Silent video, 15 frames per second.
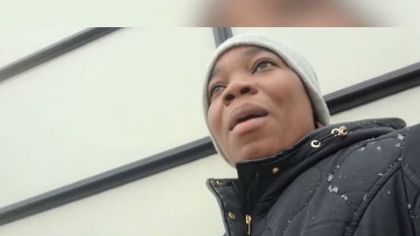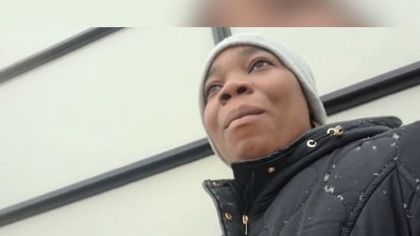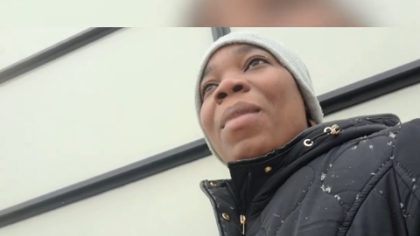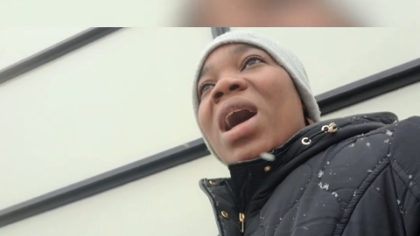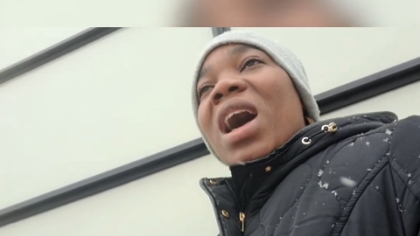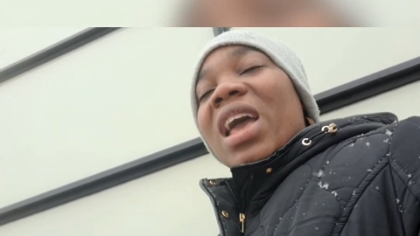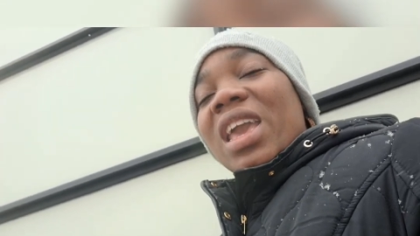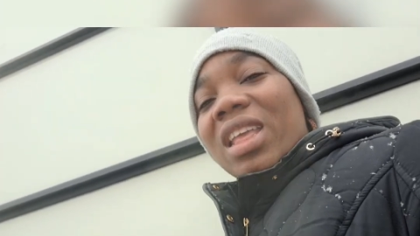
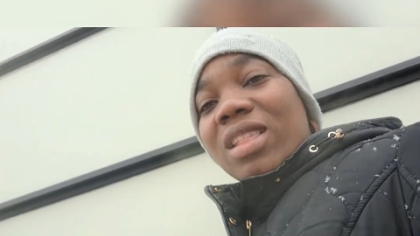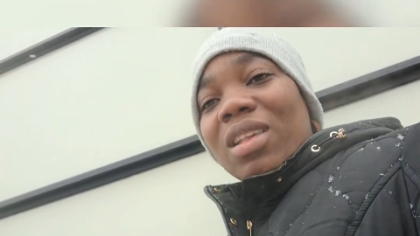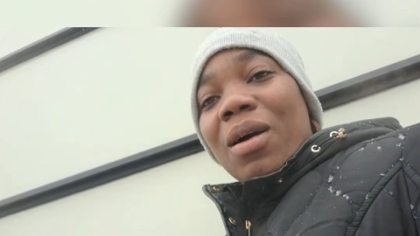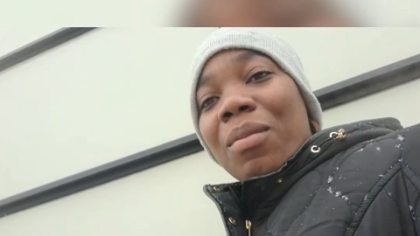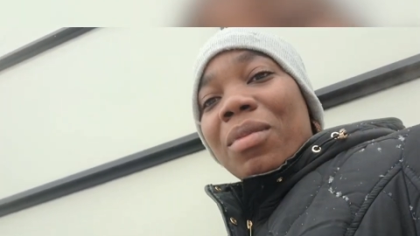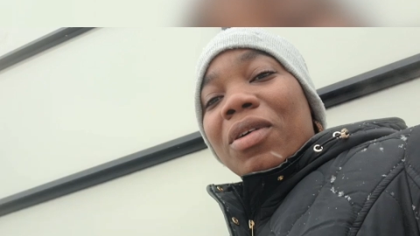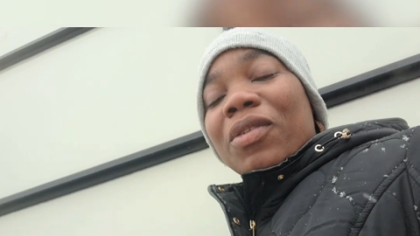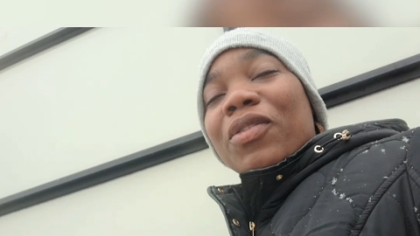I hit
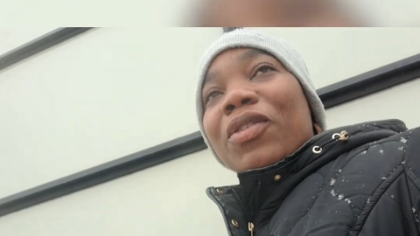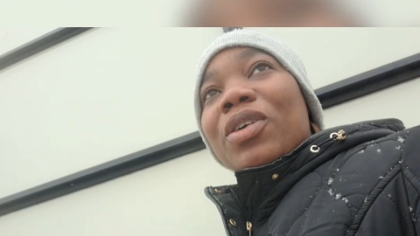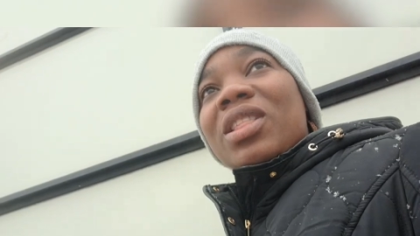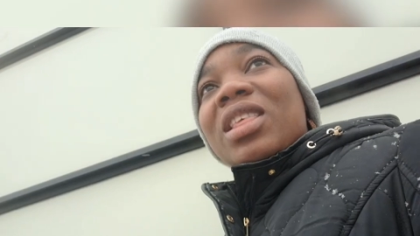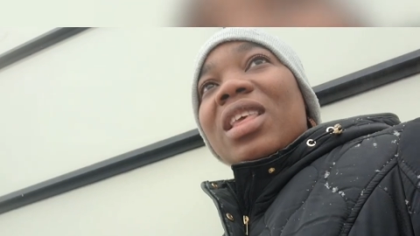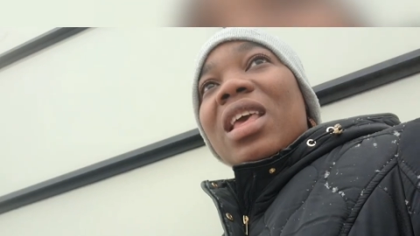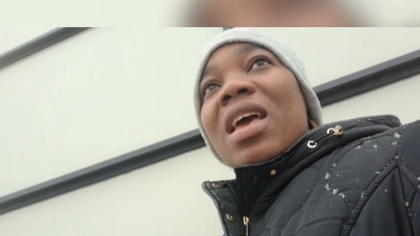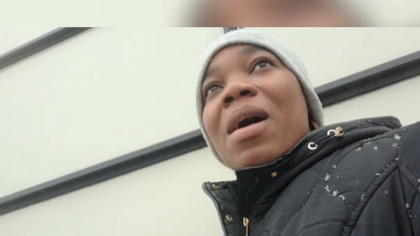up my foot,
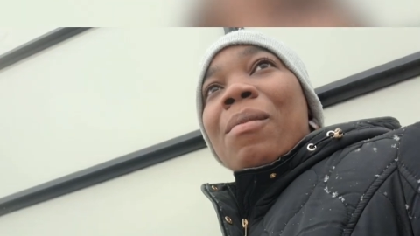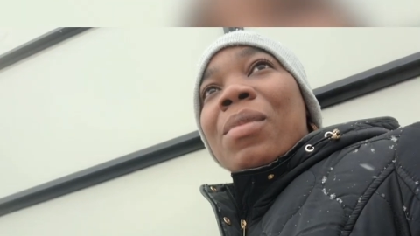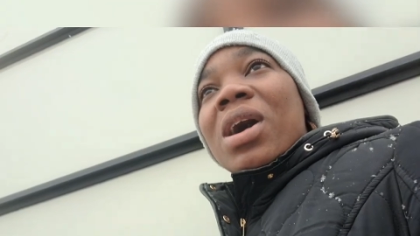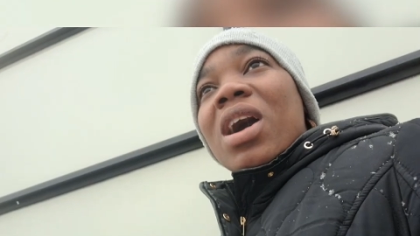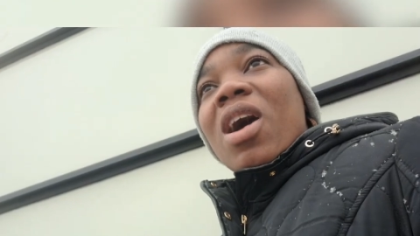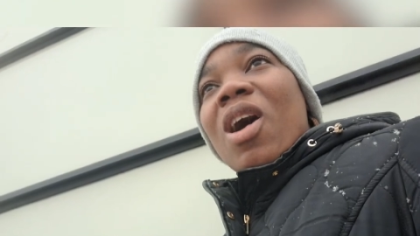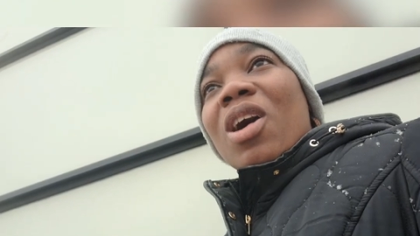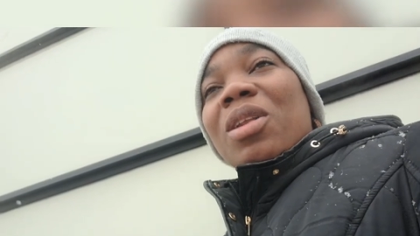I
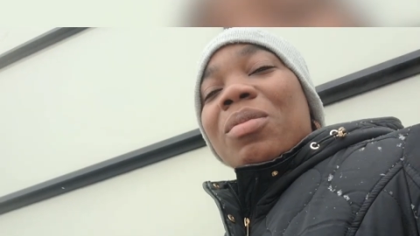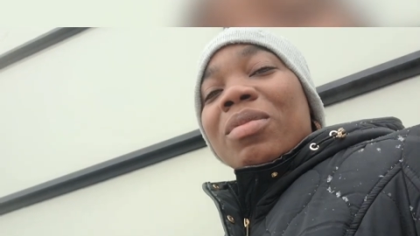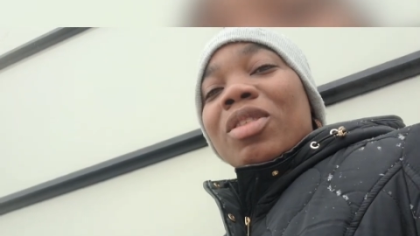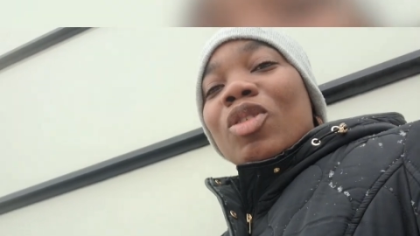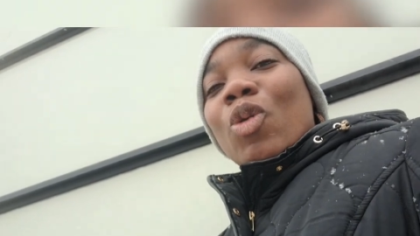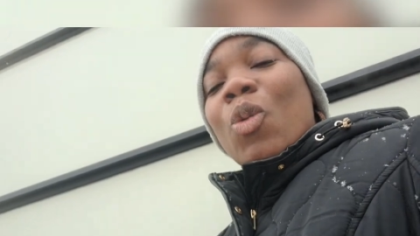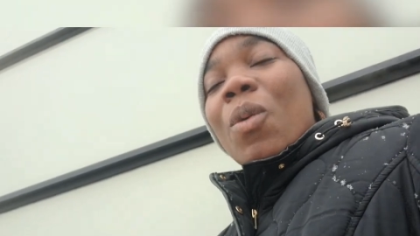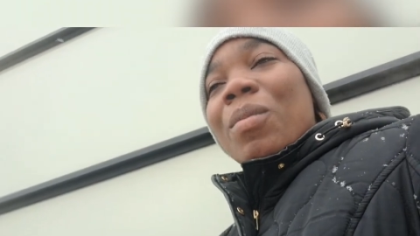cut
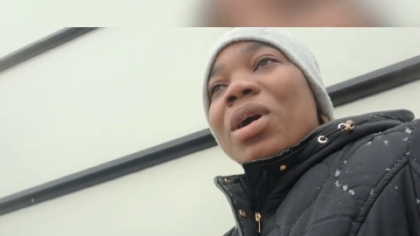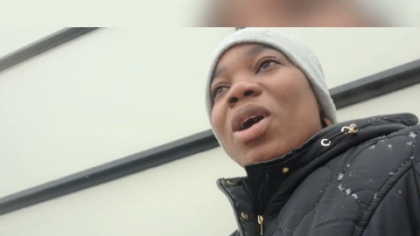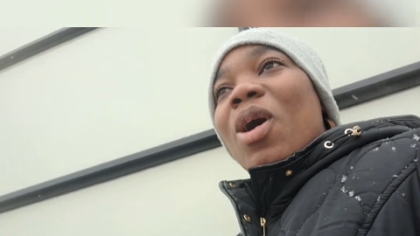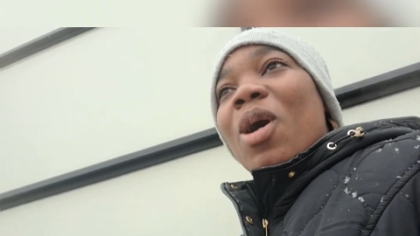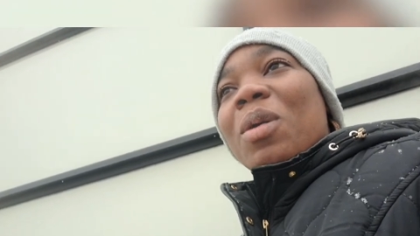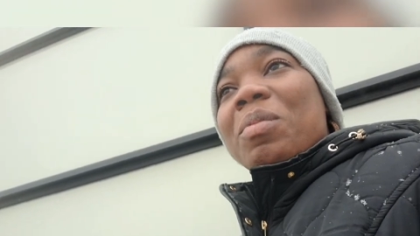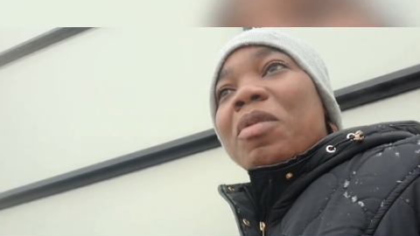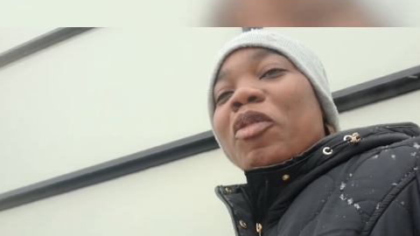
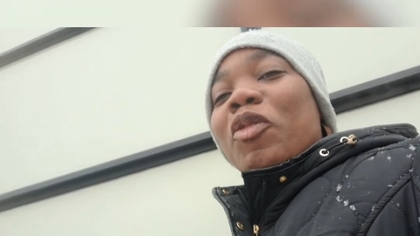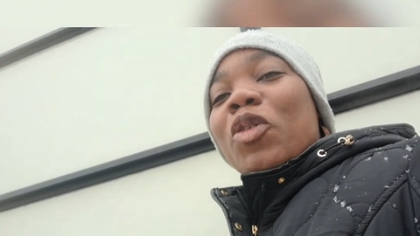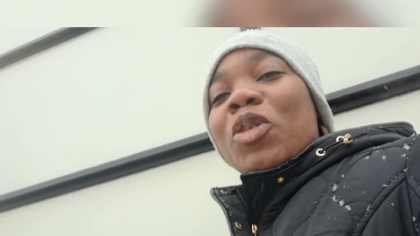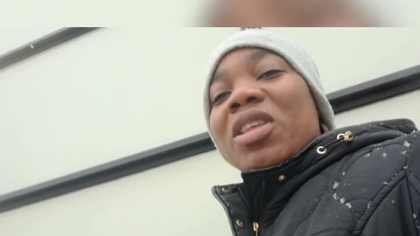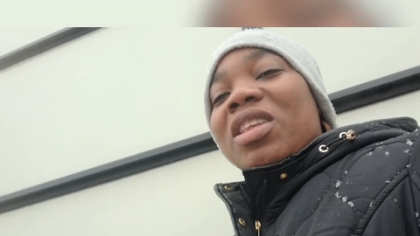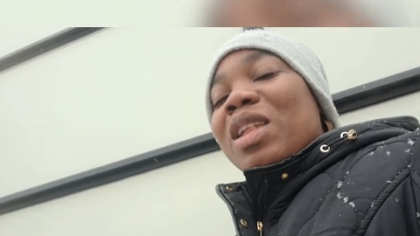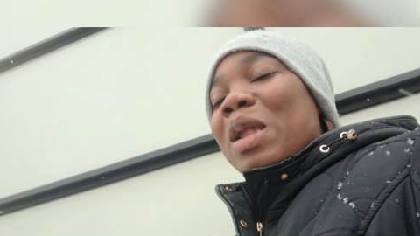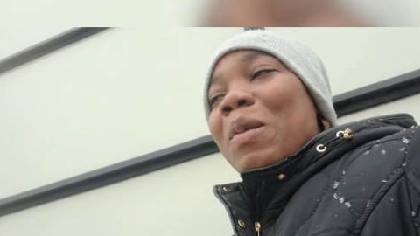my foot,
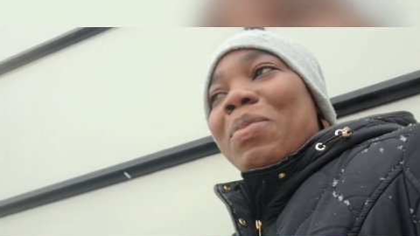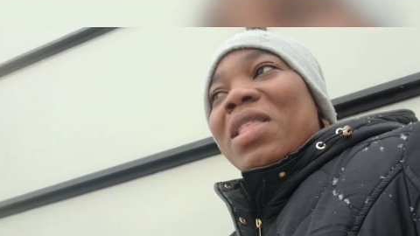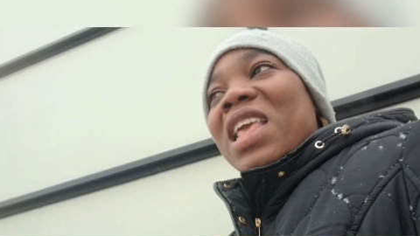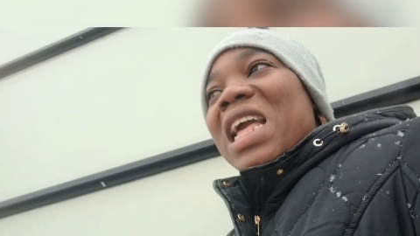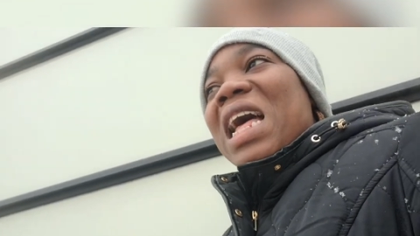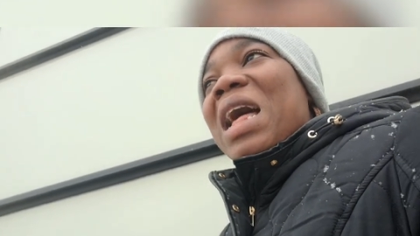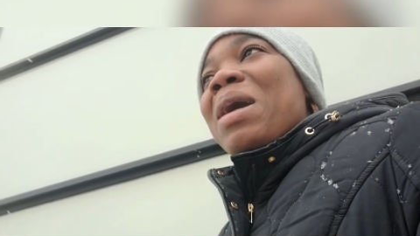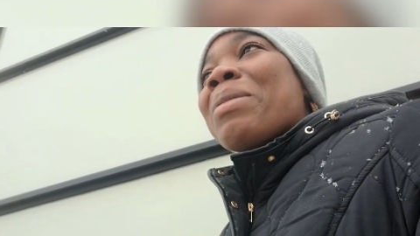
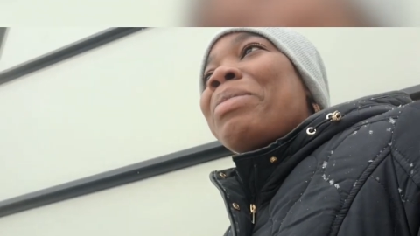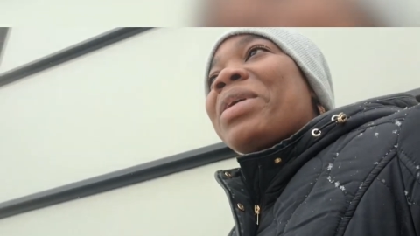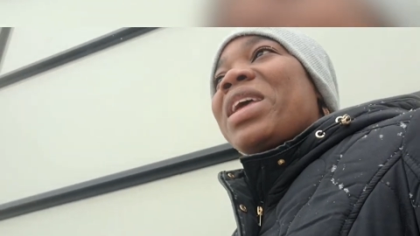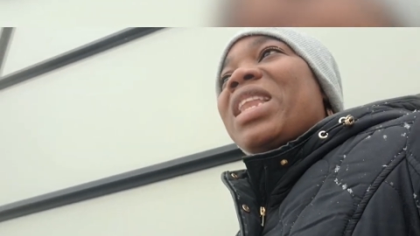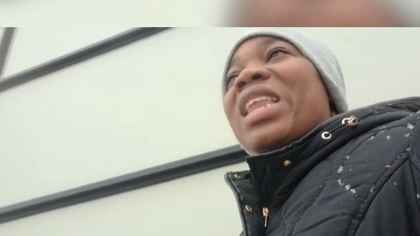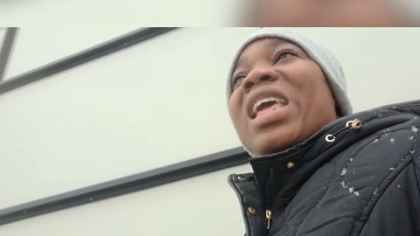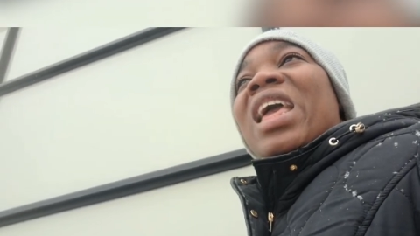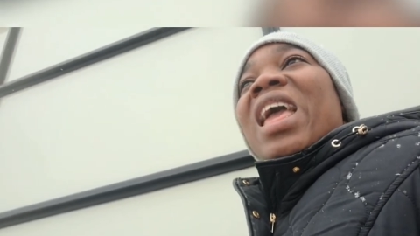something
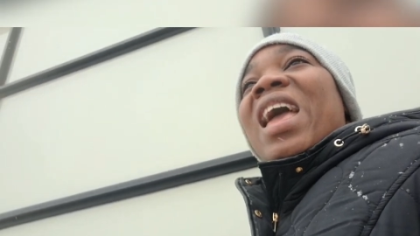happened.